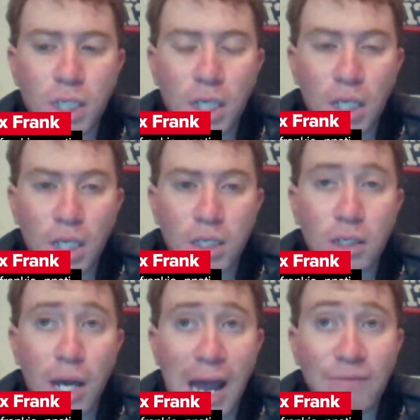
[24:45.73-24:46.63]

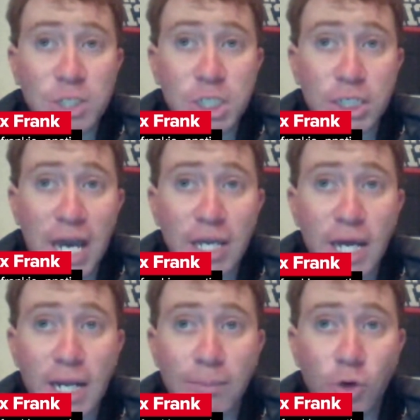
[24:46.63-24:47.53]
and obviously now you
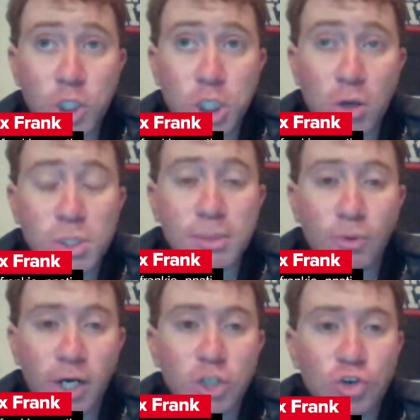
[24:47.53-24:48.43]
got Emory Jones and
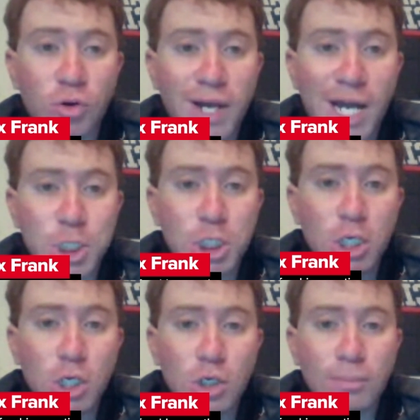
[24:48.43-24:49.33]
Brady Drogosh,
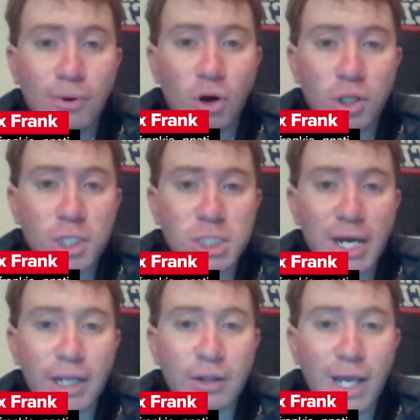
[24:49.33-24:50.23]
part of the
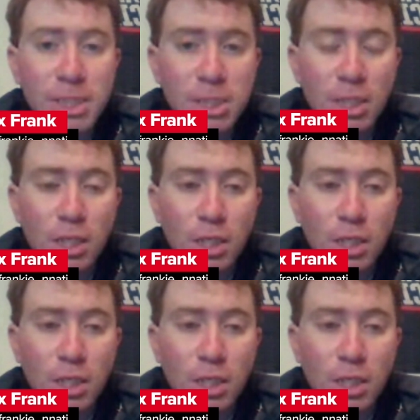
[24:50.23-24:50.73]
signing class.